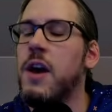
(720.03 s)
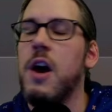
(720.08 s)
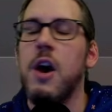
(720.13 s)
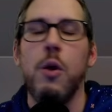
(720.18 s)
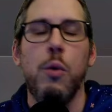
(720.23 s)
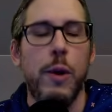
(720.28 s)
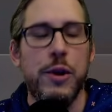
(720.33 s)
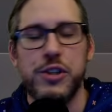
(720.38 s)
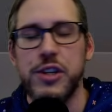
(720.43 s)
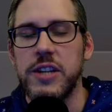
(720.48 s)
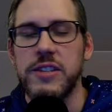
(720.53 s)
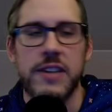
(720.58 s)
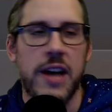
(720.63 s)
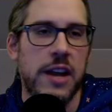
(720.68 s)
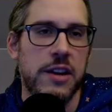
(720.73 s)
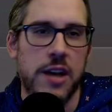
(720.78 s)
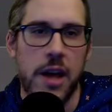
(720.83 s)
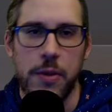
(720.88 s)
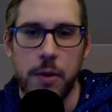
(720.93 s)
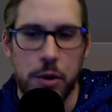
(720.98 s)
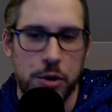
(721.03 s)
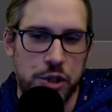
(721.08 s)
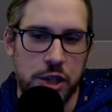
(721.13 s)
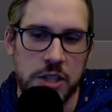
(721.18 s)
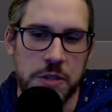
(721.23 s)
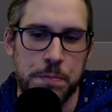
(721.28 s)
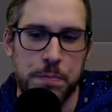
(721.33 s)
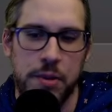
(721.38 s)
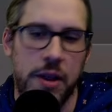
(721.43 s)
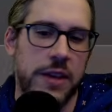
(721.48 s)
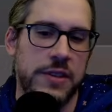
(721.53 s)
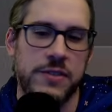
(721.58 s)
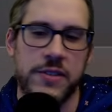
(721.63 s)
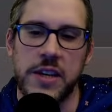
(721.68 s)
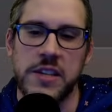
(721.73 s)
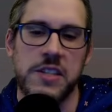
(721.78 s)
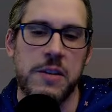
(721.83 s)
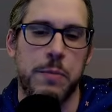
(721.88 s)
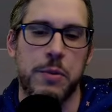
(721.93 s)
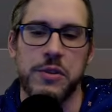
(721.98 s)
which is another just plus
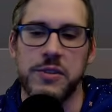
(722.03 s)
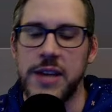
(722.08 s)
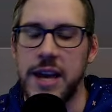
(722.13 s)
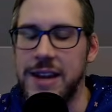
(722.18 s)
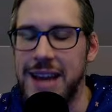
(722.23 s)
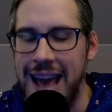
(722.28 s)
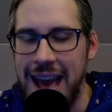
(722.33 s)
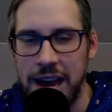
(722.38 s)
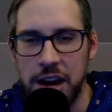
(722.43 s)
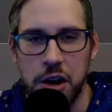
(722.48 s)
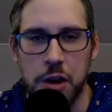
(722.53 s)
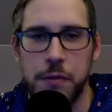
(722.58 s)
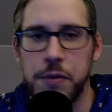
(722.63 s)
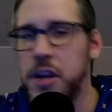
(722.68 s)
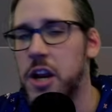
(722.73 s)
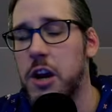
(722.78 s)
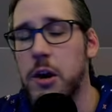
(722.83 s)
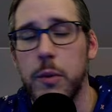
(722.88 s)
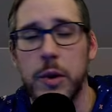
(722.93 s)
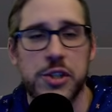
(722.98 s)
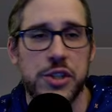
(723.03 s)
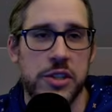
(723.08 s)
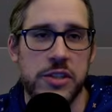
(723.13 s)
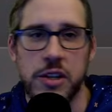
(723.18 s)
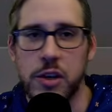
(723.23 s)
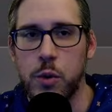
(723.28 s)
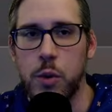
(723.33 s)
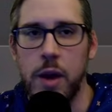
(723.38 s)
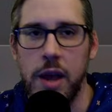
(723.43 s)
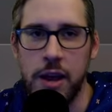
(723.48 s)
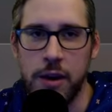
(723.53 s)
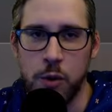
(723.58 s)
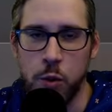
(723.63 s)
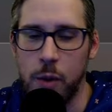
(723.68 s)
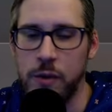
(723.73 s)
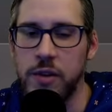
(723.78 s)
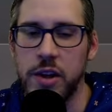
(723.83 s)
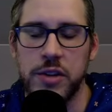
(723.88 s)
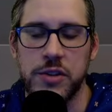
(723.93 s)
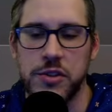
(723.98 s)
60% additive here, which is
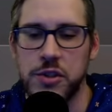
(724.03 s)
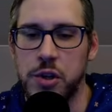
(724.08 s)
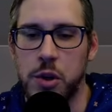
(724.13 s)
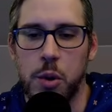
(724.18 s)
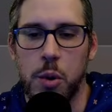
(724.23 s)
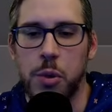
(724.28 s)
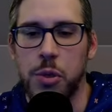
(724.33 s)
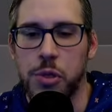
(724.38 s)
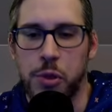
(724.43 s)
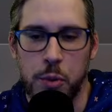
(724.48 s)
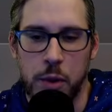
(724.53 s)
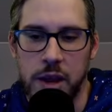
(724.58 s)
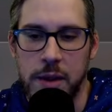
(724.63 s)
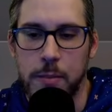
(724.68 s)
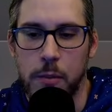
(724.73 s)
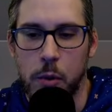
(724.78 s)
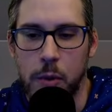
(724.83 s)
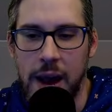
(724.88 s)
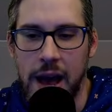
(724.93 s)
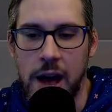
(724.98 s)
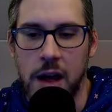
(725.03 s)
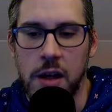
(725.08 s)
equivalent to 3 morale.